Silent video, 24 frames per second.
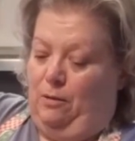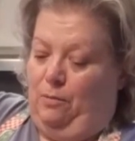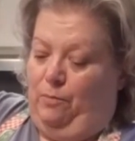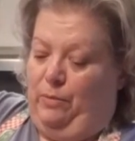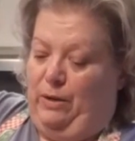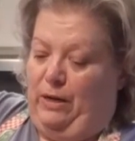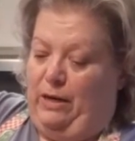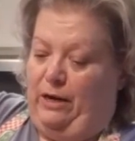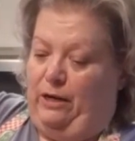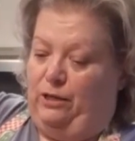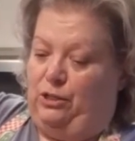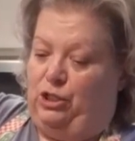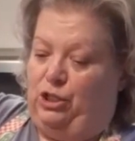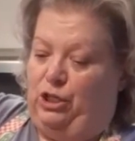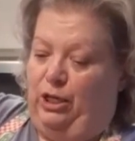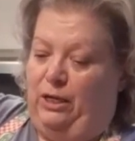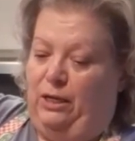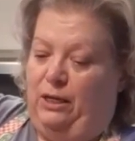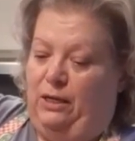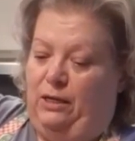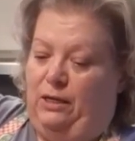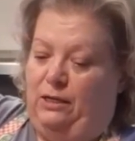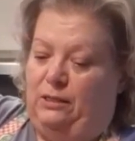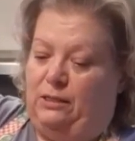But our
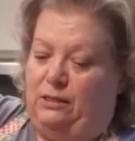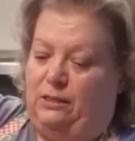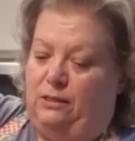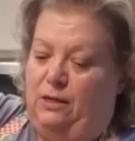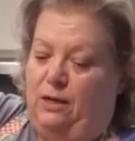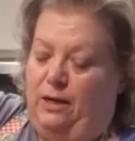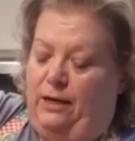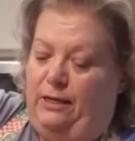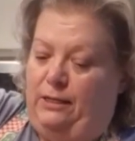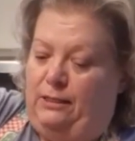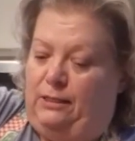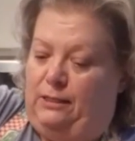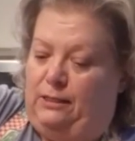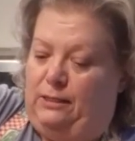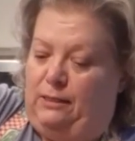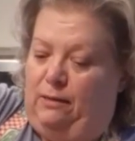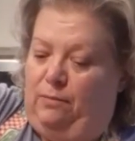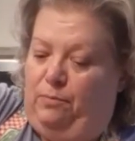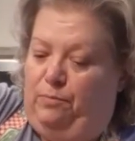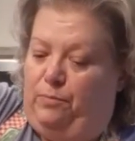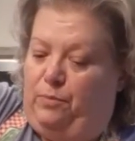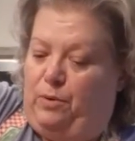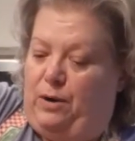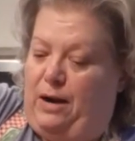chicken is nice
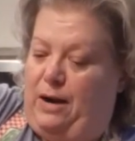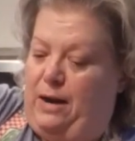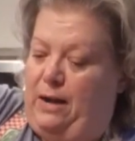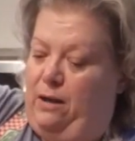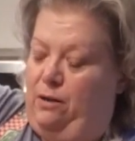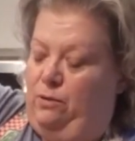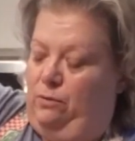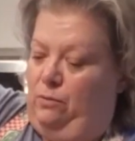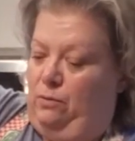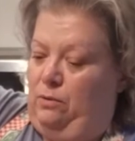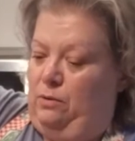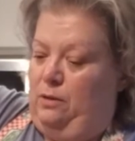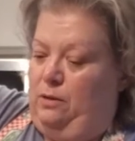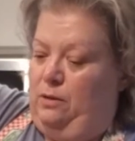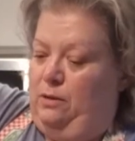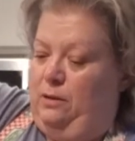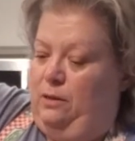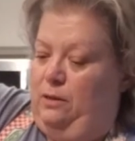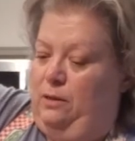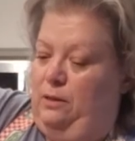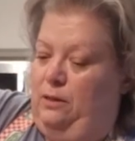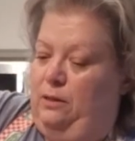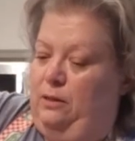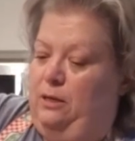and brown.
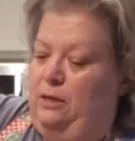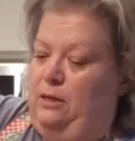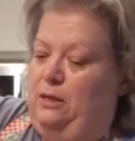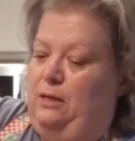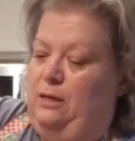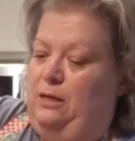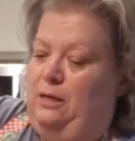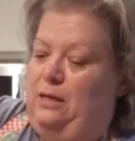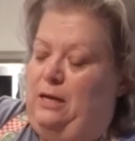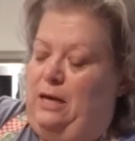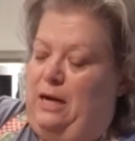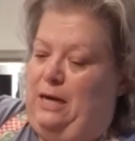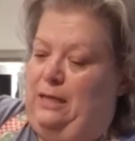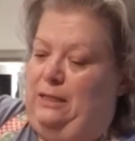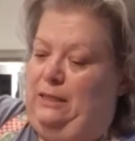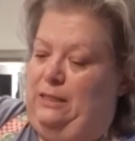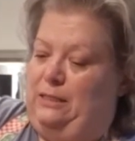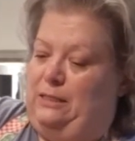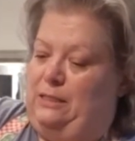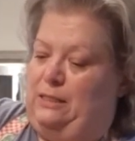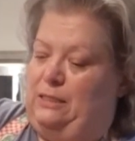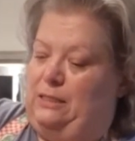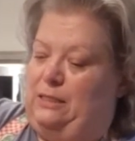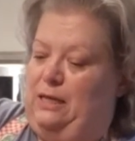on the
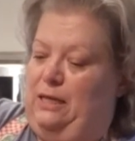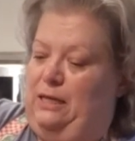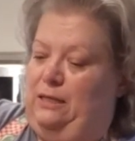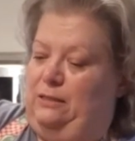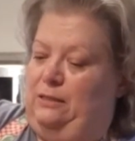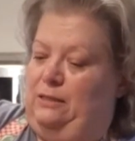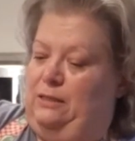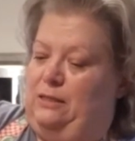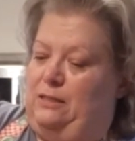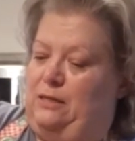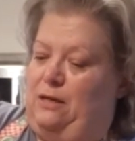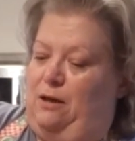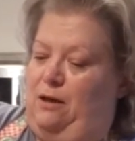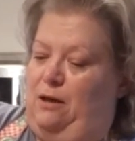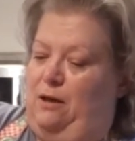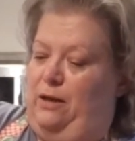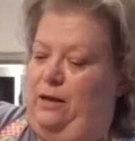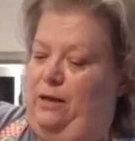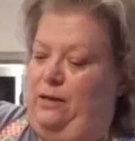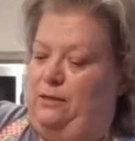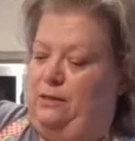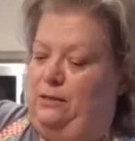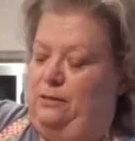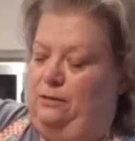skin
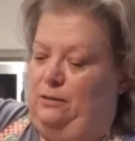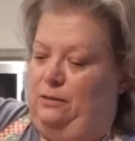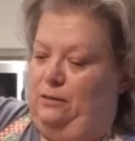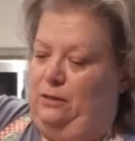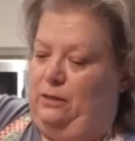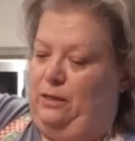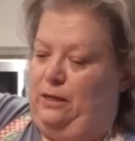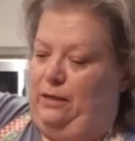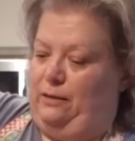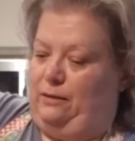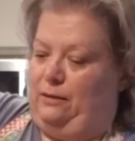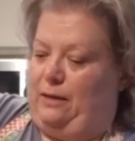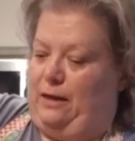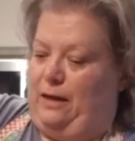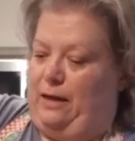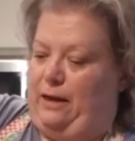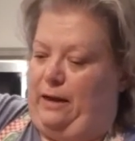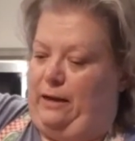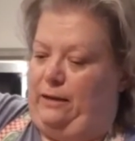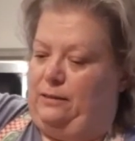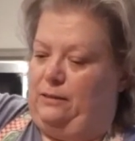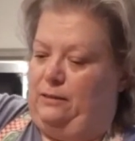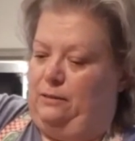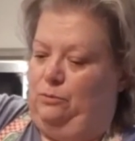side. Look at
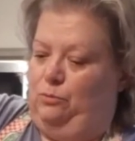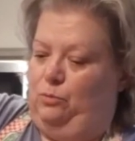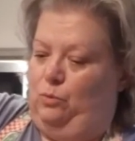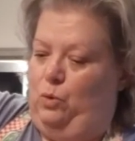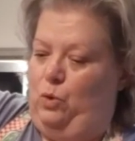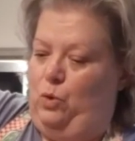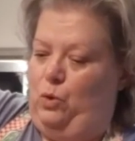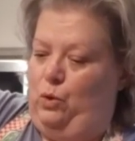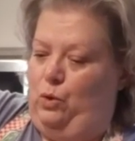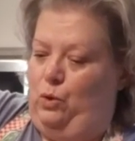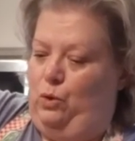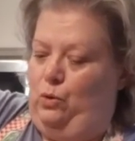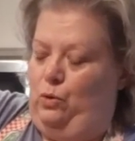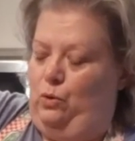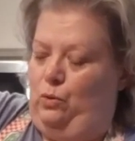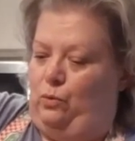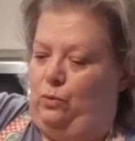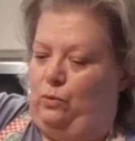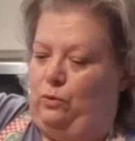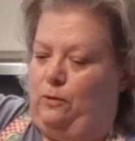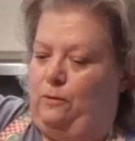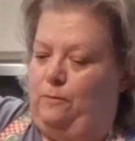that. Woo-hoo.